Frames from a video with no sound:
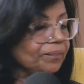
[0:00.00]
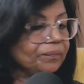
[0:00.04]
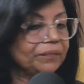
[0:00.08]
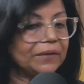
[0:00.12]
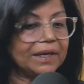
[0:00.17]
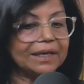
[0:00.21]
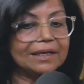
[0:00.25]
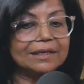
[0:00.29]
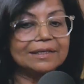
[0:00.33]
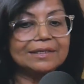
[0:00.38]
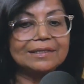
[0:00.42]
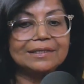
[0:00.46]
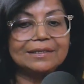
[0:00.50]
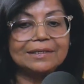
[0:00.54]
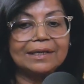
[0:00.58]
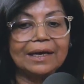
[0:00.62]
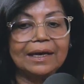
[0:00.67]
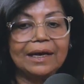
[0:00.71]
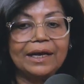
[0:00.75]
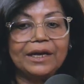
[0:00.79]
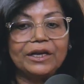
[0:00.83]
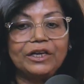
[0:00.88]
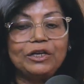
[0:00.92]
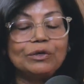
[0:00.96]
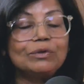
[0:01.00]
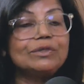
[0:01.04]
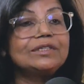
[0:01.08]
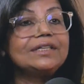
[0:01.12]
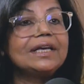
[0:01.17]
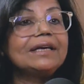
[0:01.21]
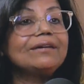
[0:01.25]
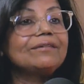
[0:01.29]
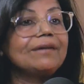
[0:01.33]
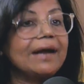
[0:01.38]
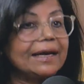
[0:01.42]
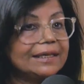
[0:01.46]
is
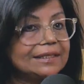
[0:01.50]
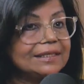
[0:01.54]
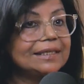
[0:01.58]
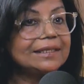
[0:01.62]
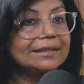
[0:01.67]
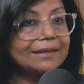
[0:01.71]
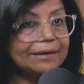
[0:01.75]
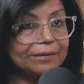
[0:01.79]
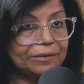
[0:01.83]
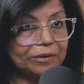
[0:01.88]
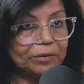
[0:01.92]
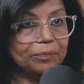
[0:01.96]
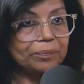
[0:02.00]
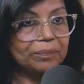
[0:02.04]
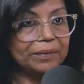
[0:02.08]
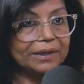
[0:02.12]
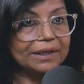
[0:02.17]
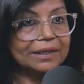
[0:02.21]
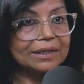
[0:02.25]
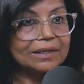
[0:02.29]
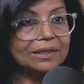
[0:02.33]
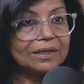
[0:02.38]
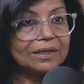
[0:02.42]
using writing therapy.